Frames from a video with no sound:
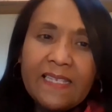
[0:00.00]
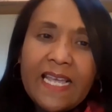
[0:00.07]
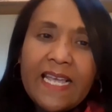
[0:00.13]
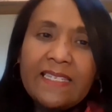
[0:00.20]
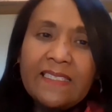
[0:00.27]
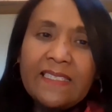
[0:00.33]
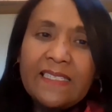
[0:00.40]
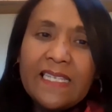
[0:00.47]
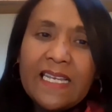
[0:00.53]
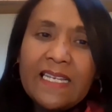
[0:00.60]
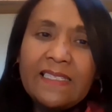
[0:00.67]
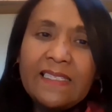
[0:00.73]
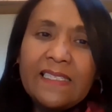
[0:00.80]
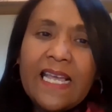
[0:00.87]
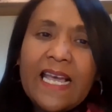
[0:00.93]

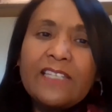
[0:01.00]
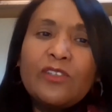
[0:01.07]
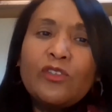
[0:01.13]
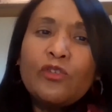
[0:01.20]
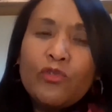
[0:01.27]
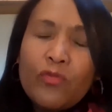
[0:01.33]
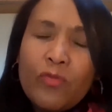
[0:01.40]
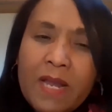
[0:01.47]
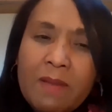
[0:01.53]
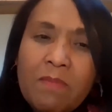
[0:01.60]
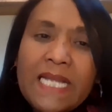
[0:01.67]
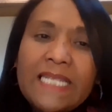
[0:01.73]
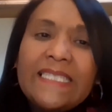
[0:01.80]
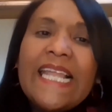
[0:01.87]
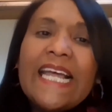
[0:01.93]
It's
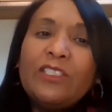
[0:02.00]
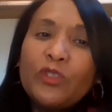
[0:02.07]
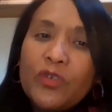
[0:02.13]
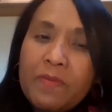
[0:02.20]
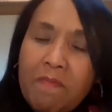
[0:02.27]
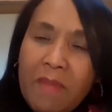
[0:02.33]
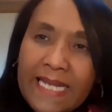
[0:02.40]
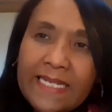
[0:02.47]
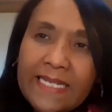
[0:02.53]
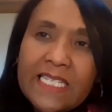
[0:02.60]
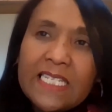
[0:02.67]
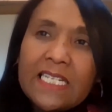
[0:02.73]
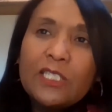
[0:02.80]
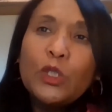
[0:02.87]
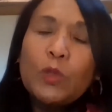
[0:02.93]
extremely
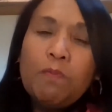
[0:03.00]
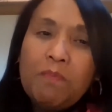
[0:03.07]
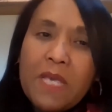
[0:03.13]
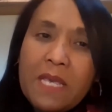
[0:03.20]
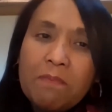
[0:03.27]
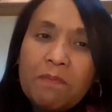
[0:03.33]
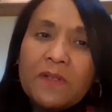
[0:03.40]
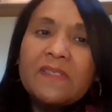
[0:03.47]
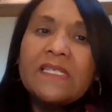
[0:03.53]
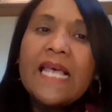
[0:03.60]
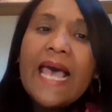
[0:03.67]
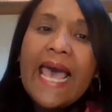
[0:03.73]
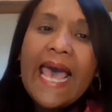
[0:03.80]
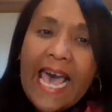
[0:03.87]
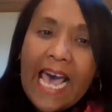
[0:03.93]
detrimental to people's
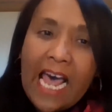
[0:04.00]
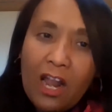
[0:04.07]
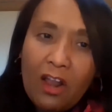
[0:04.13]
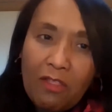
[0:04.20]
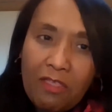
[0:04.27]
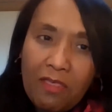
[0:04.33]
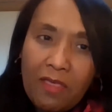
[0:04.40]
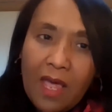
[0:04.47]
health,